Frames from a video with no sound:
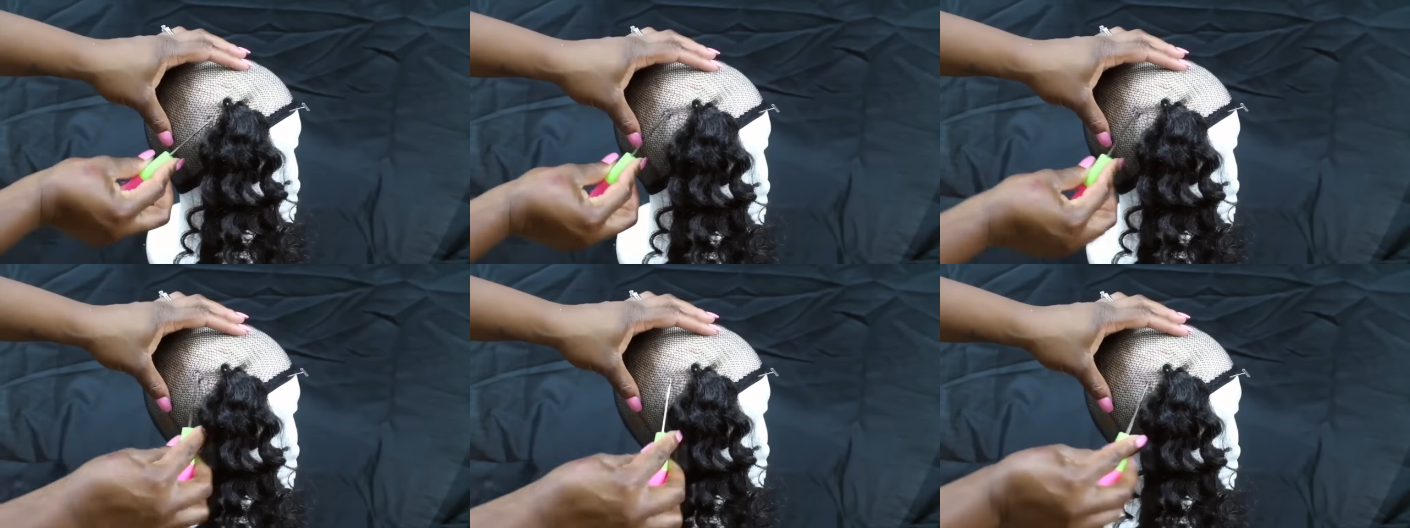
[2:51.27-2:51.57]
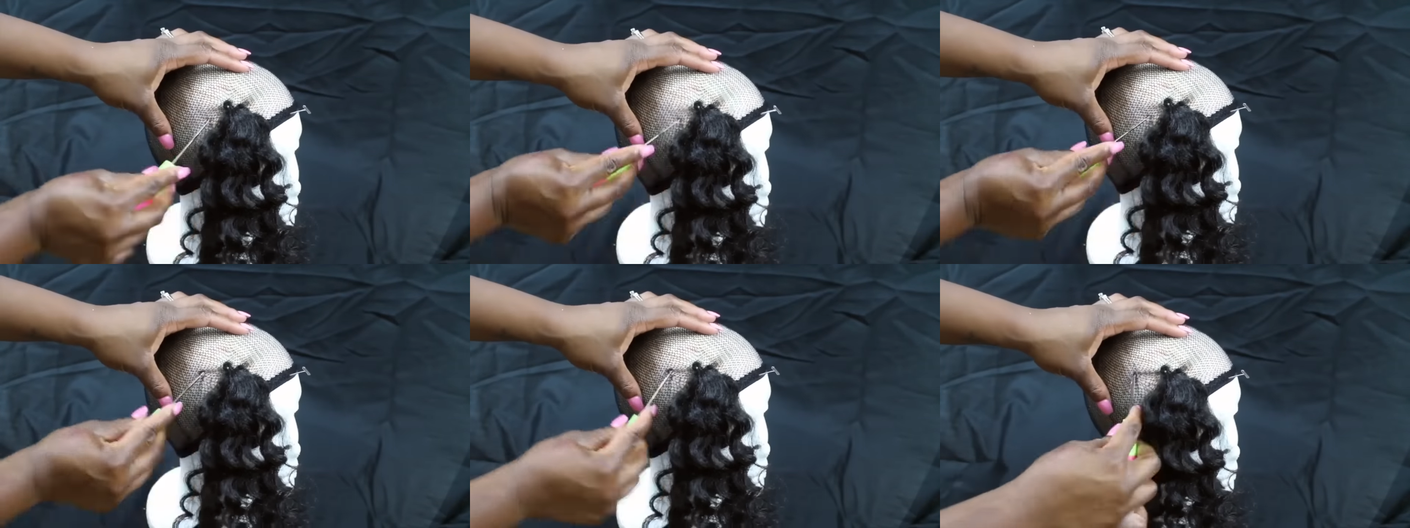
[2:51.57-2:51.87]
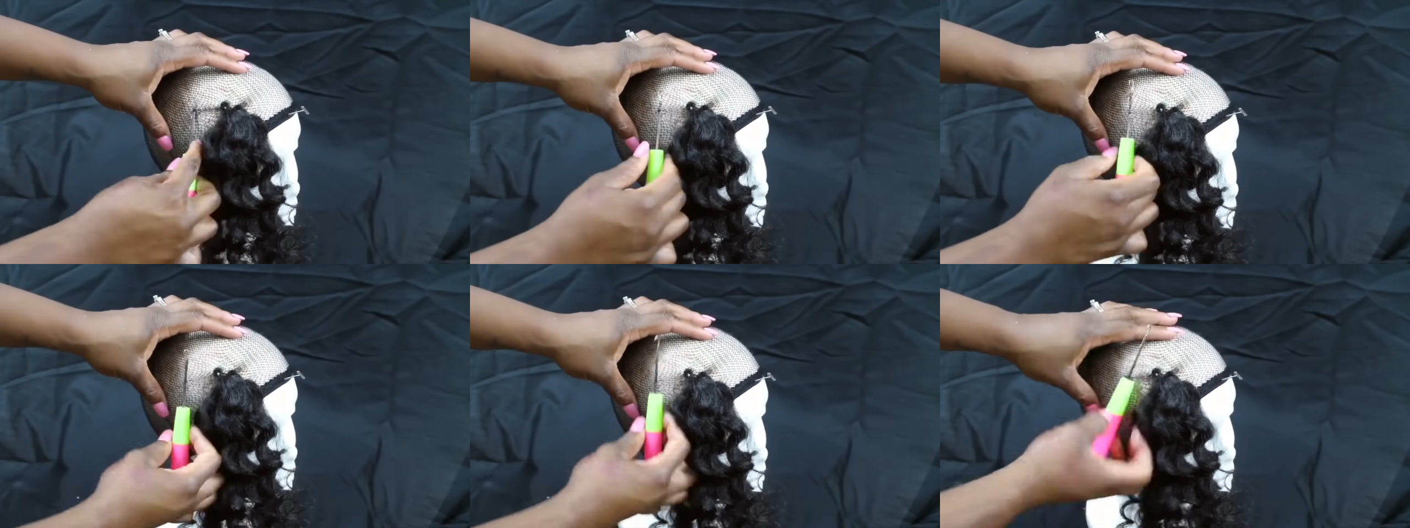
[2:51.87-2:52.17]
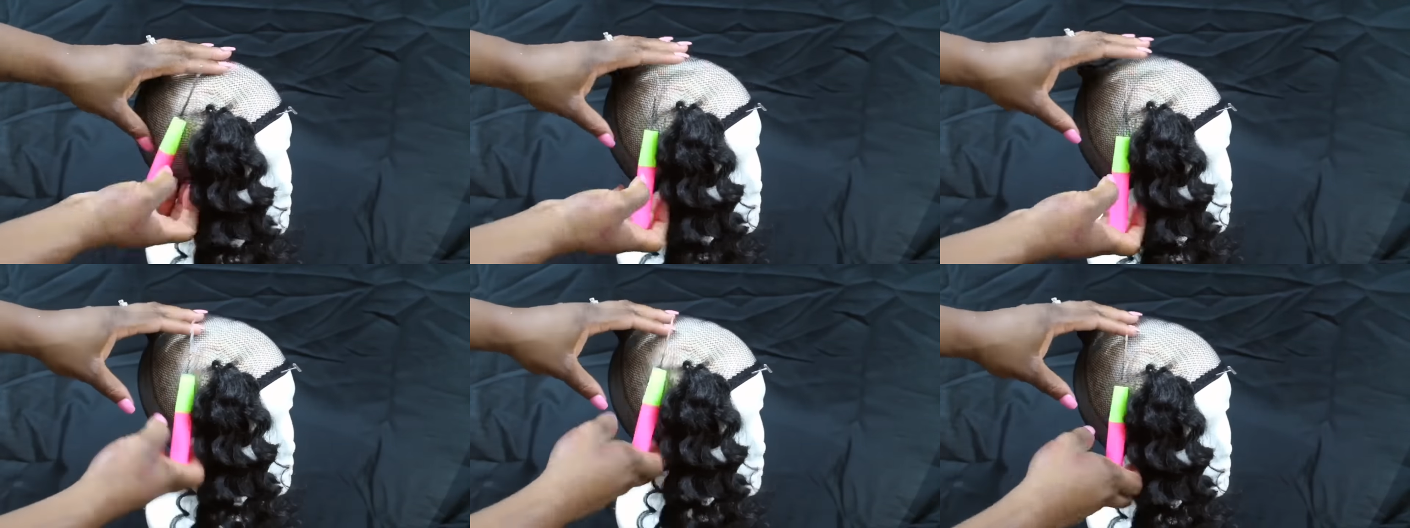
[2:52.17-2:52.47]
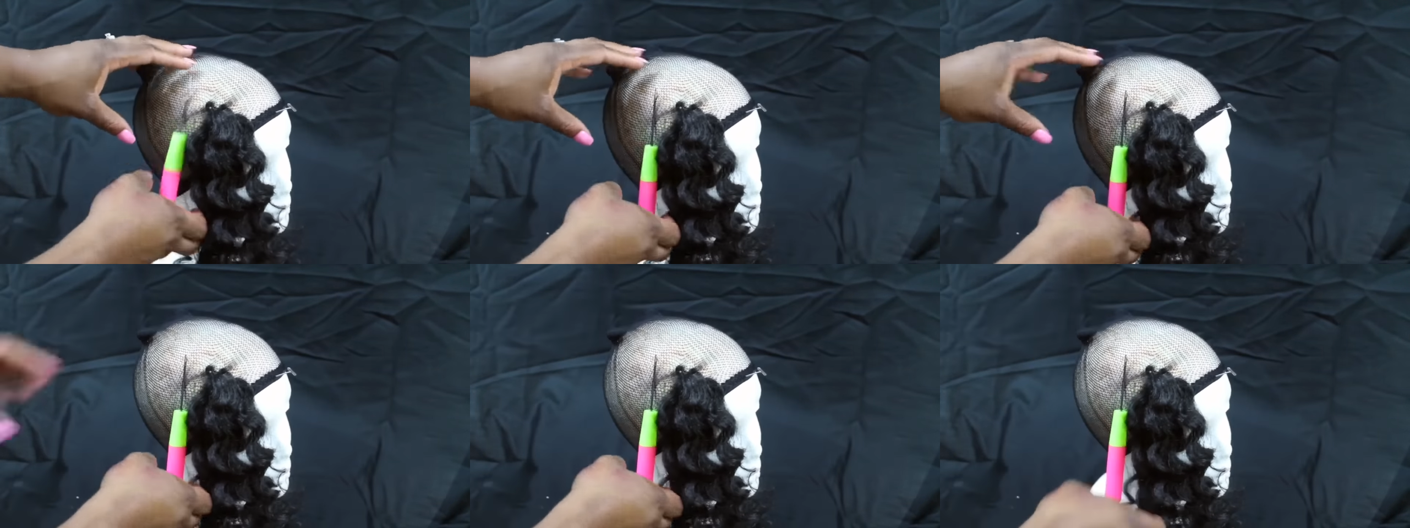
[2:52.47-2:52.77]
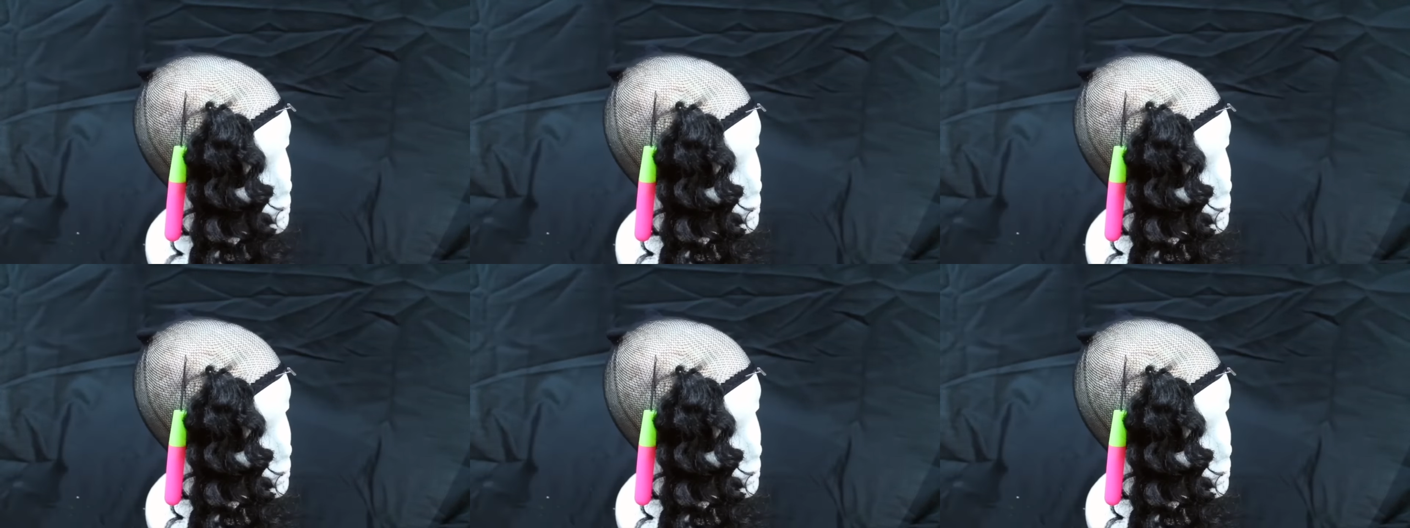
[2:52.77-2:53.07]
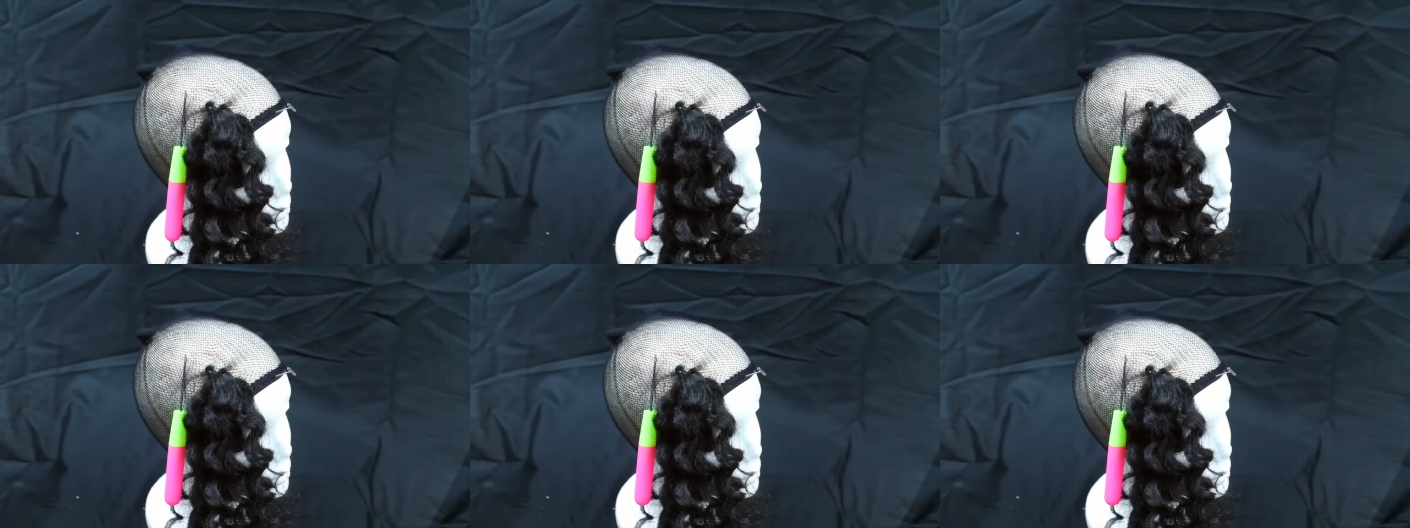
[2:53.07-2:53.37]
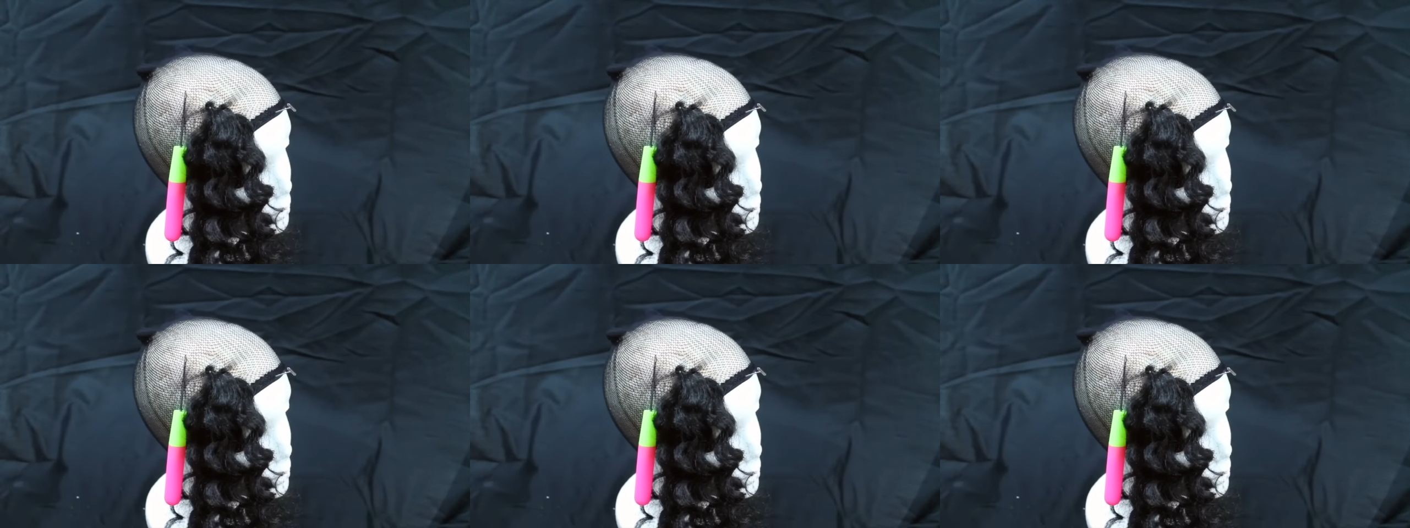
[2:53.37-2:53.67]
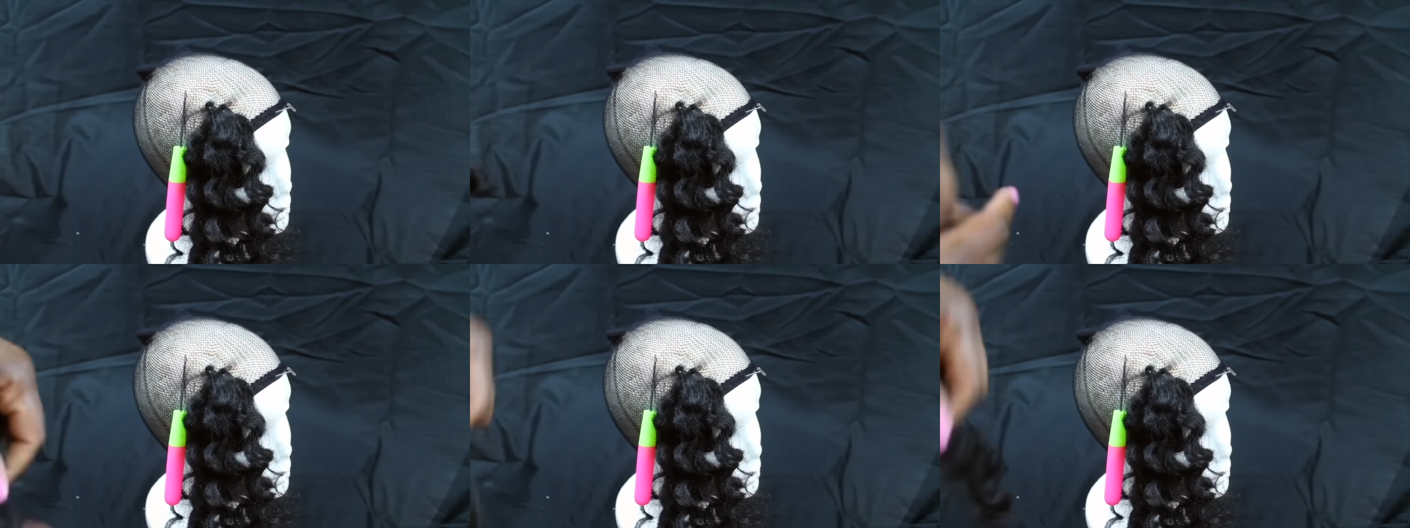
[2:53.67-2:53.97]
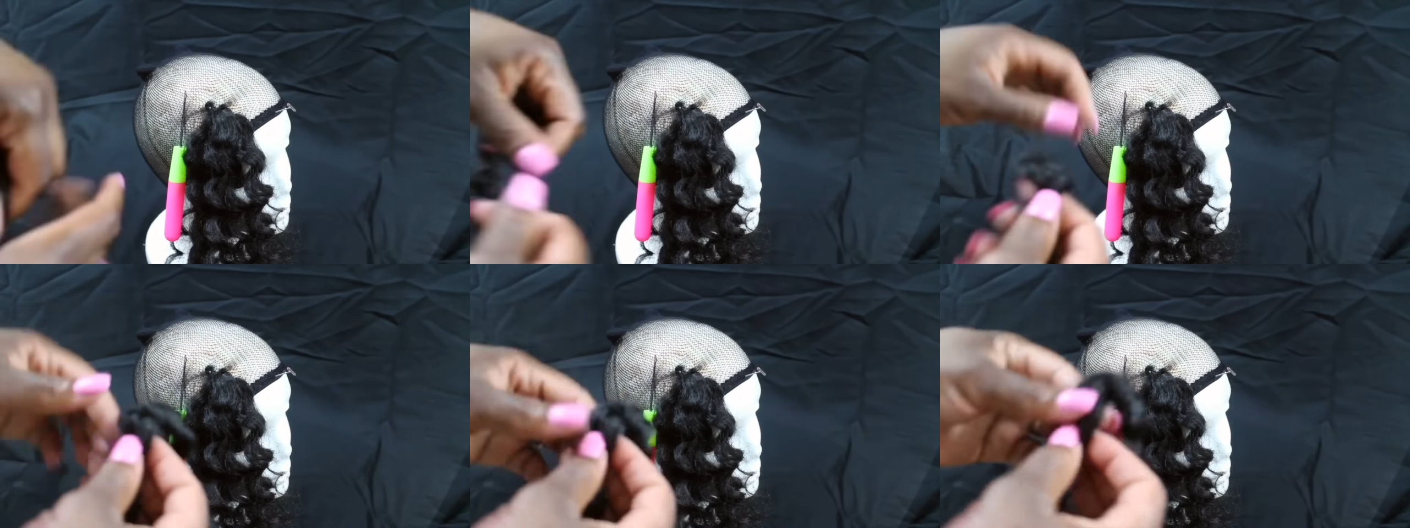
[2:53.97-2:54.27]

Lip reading: Nobody's mouth can be seen.